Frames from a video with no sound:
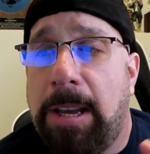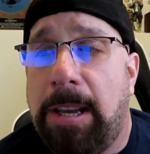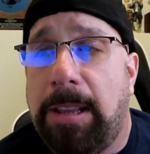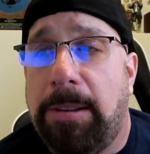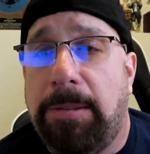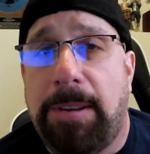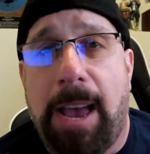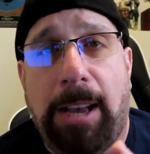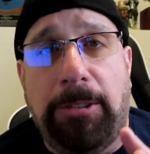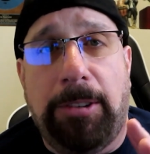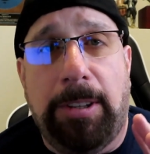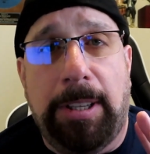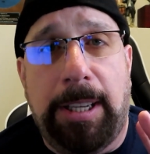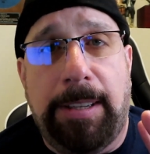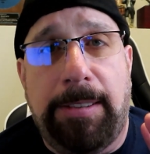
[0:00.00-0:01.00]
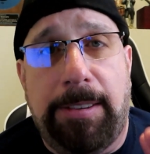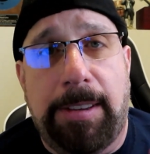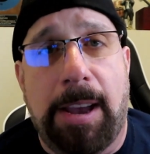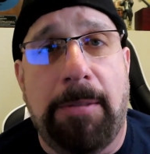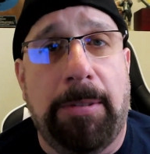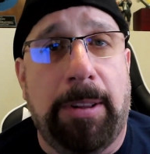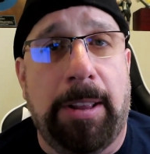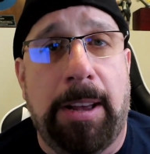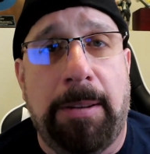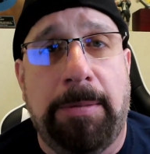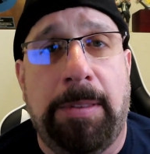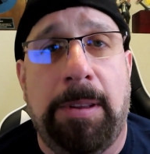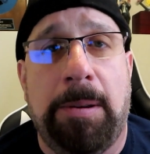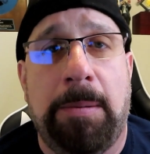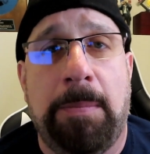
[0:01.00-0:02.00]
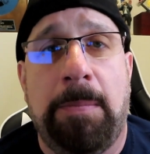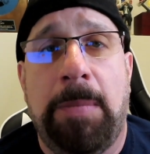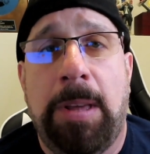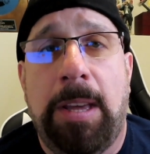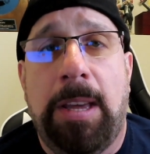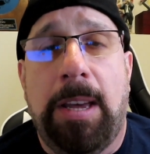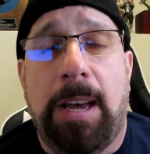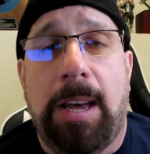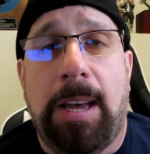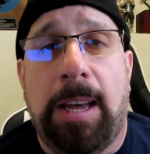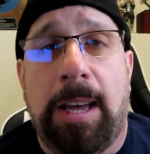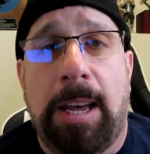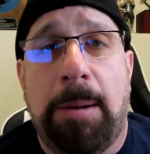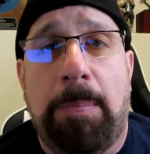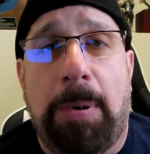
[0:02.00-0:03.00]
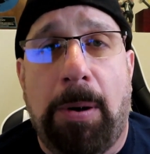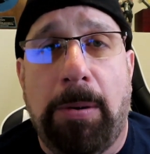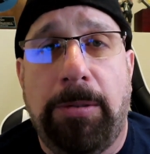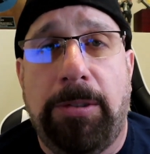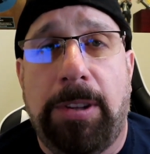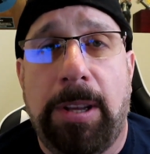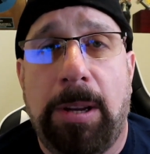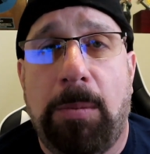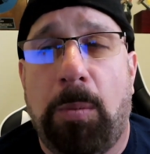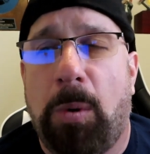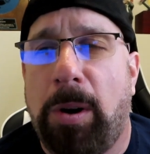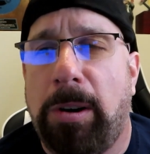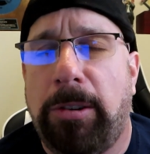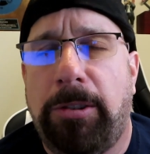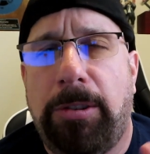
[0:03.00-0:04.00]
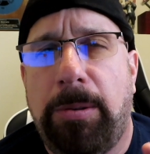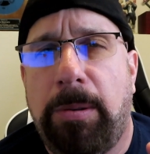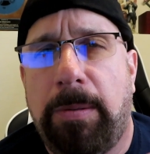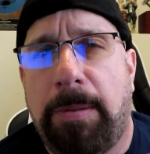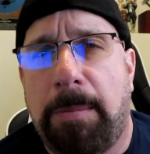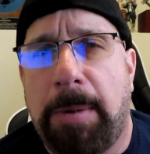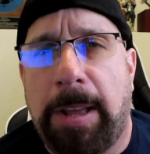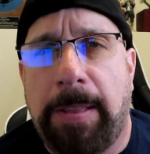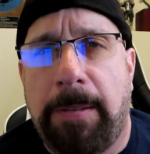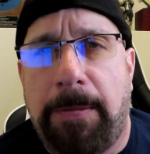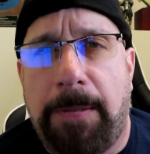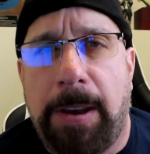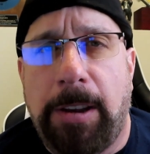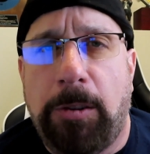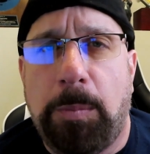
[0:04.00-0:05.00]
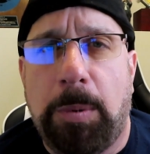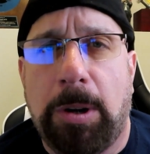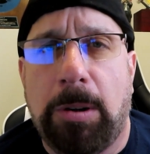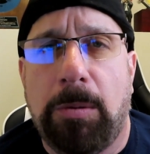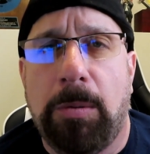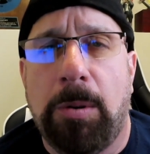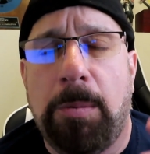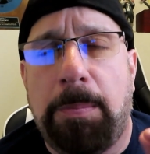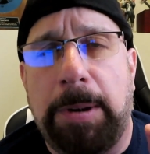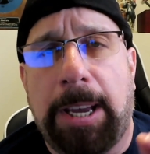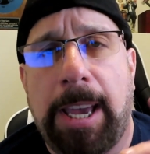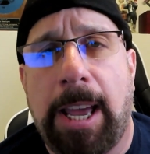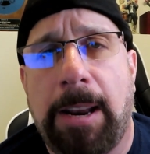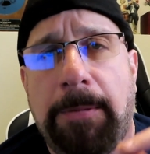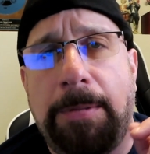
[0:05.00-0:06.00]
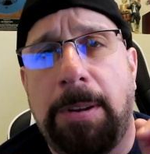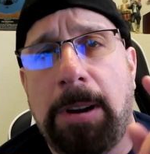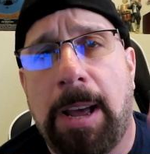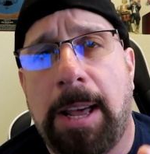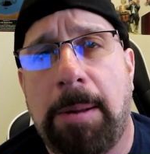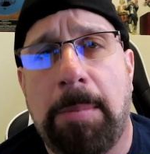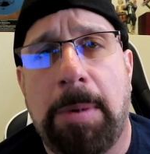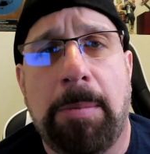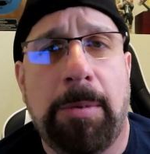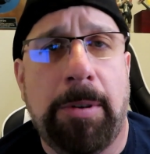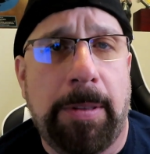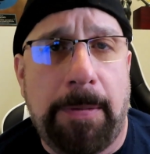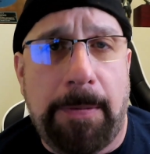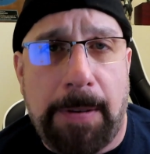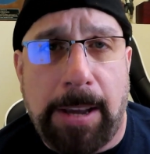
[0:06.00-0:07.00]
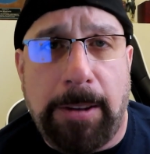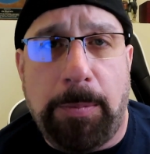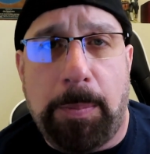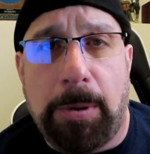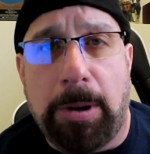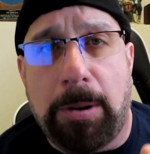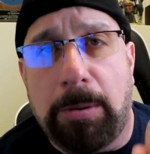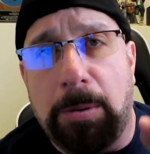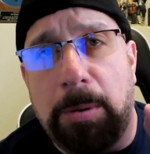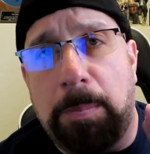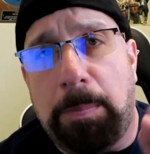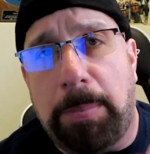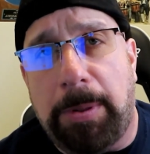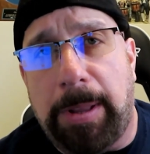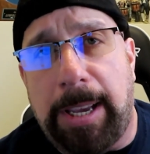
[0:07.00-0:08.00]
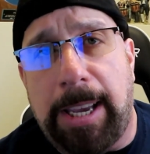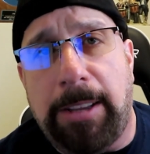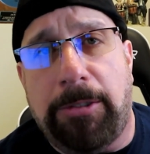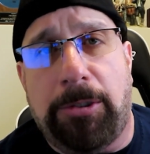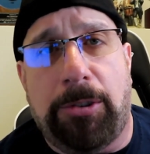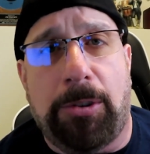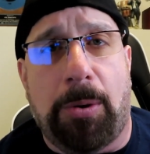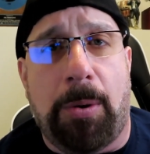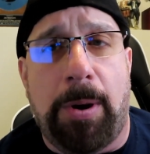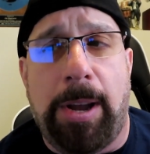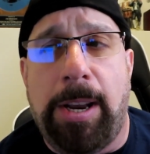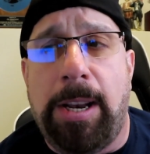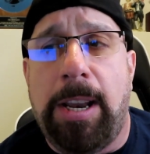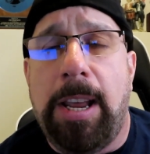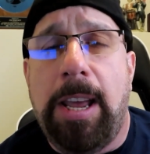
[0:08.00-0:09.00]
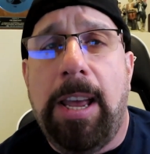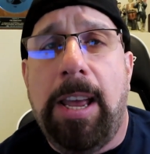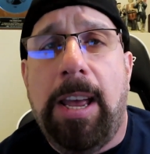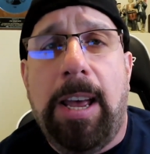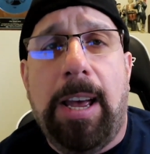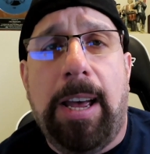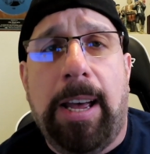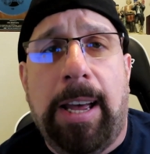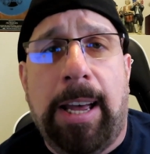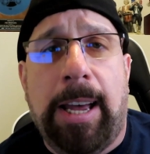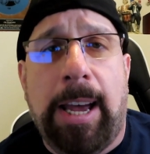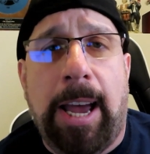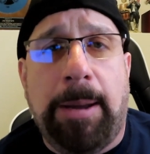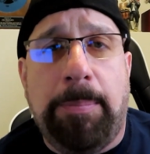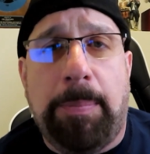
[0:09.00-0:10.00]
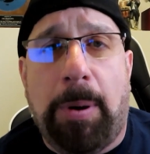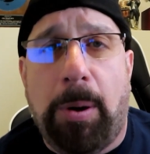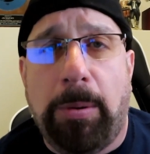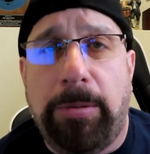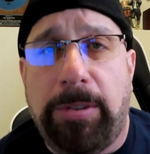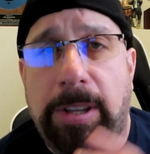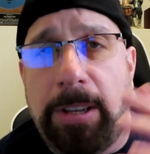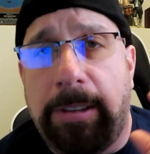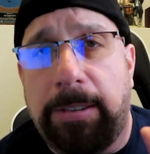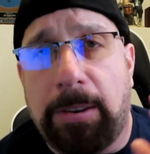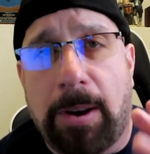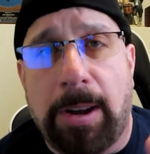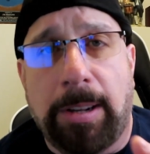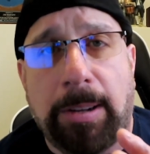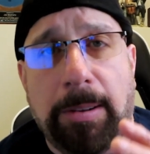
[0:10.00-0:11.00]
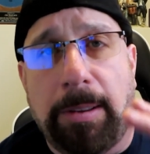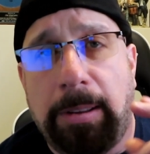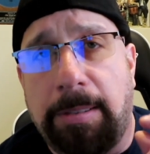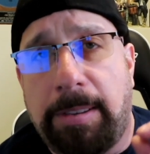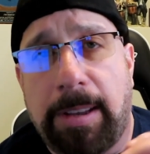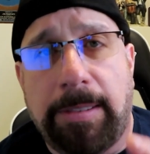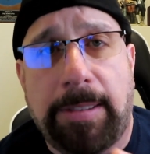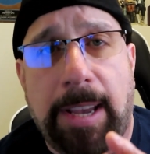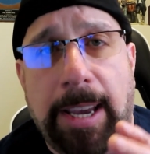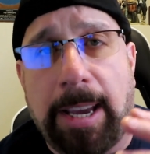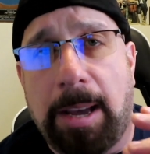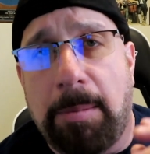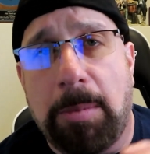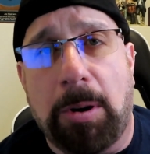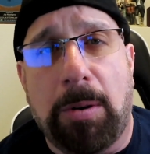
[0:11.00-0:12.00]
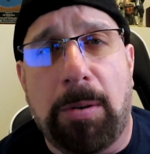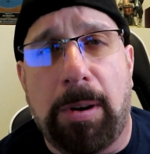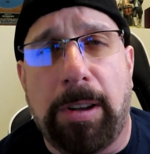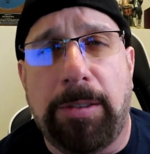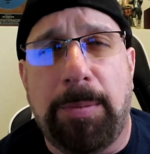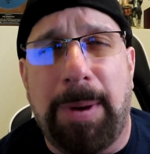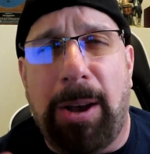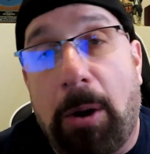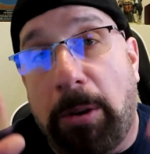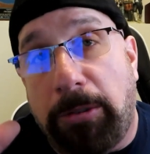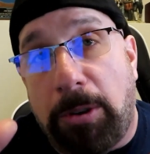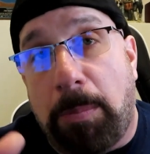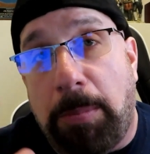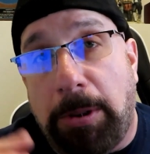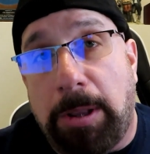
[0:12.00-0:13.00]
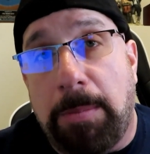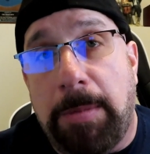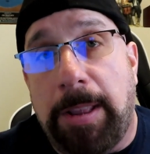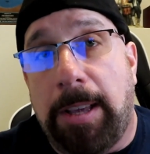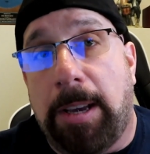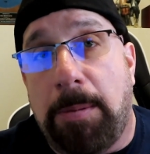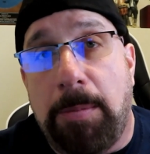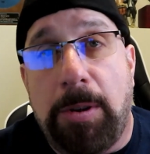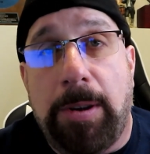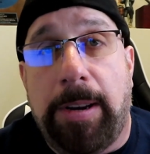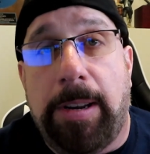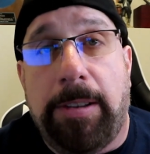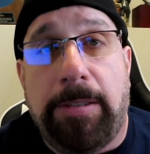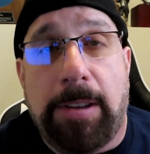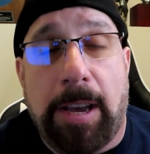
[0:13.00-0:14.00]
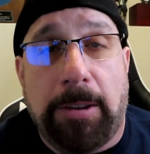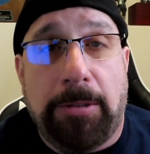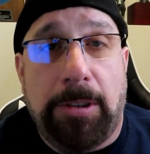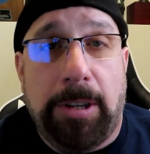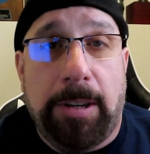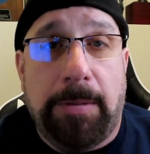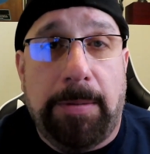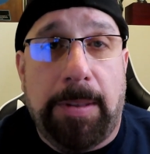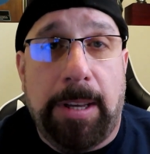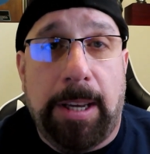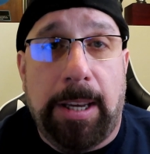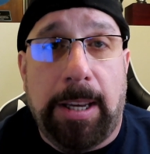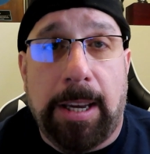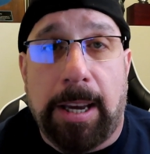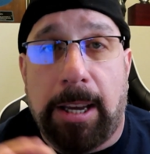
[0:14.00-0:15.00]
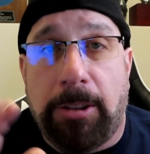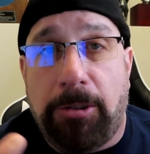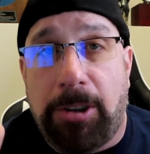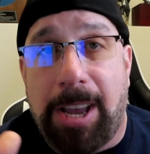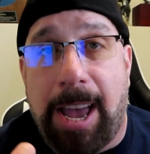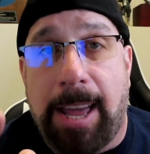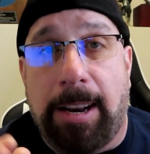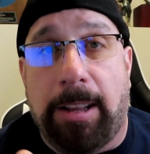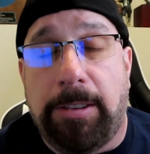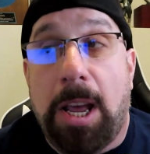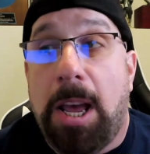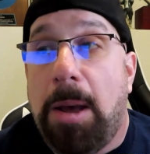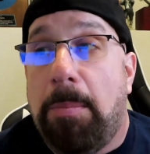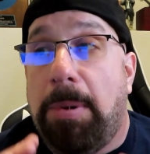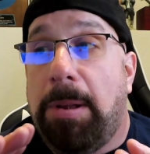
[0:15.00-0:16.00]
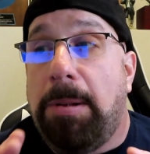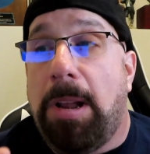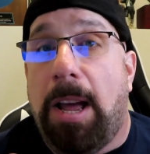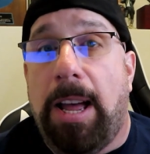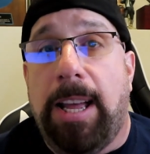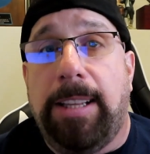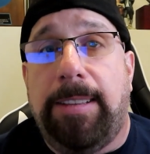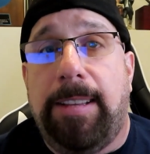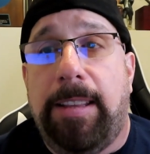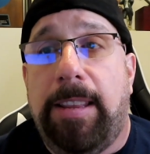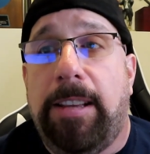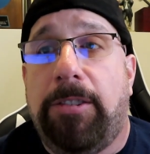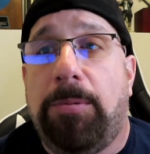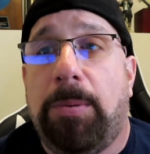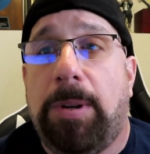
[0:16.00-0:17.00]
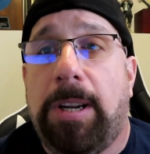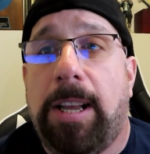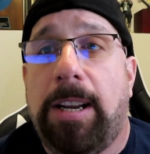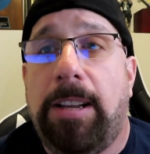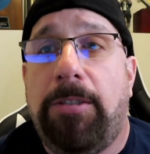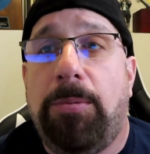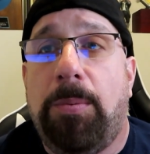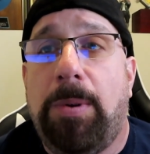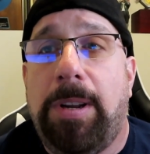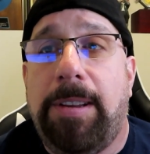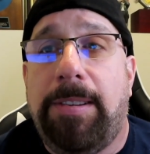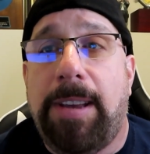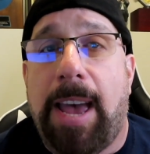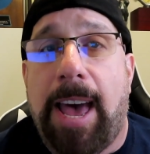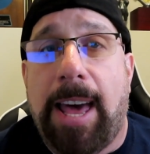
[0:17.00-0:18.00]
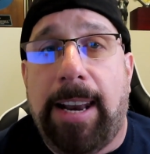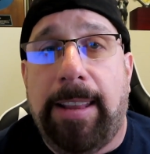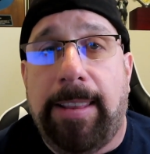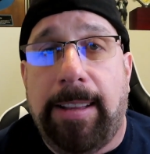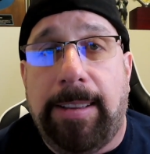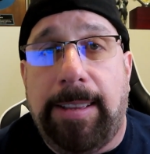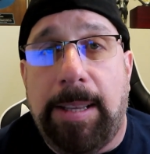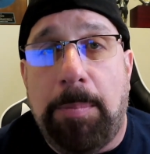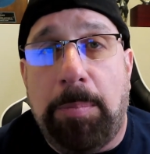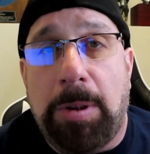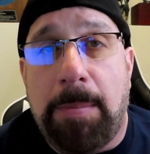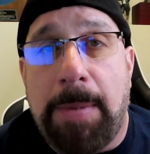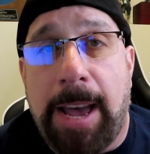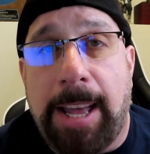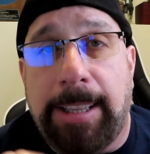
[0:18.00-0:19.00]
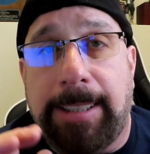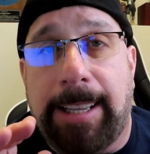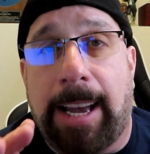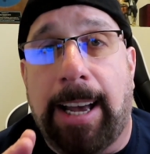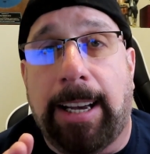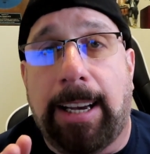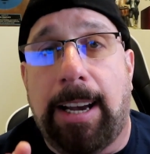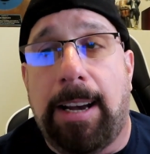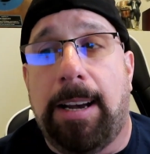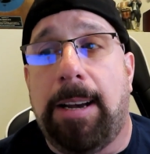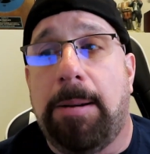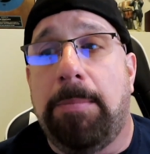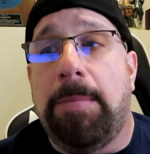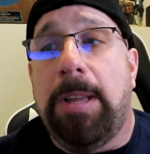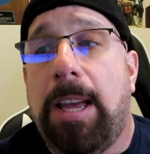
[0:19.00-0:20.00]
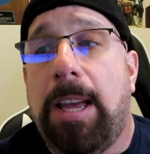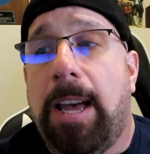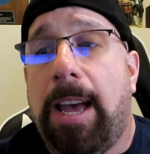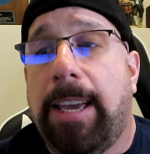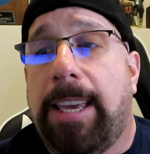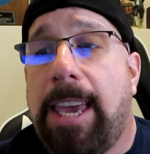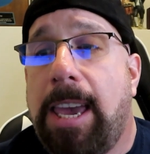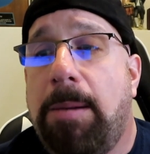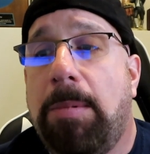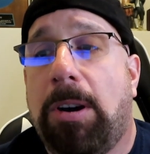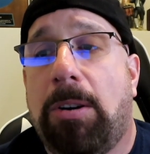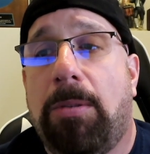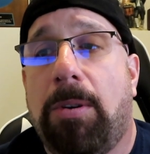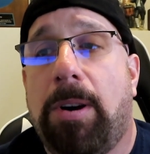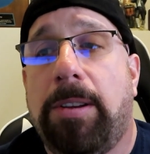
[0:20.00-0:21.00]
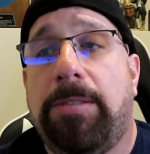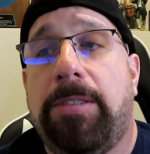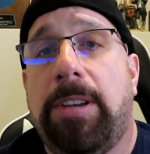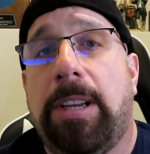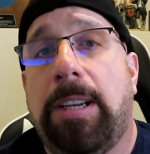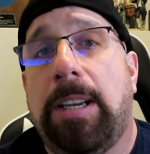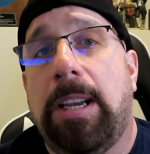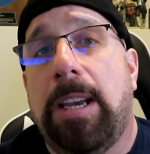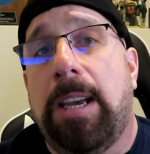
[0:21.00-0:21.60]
There's actually several of them. I posted one or two of them on the Facebook group. Again, if you're not a member of the Facebook group, please join. I post these articles as I come across them. I also put them in the community section of the channel. But on to this one. Now, this one is out of the diplomat.com. I came across it.